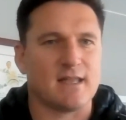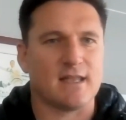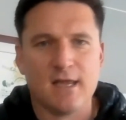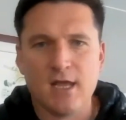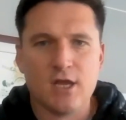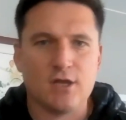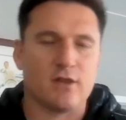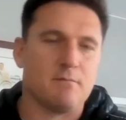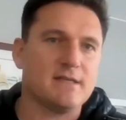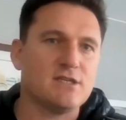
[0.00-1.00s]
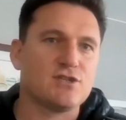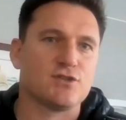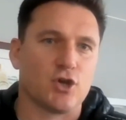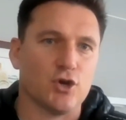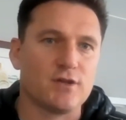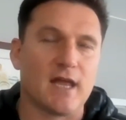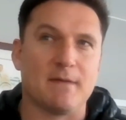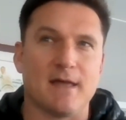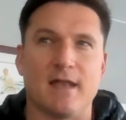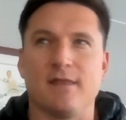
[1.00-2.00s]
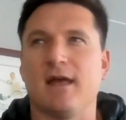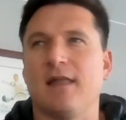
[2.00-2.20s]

And, the messages are good coming out of there.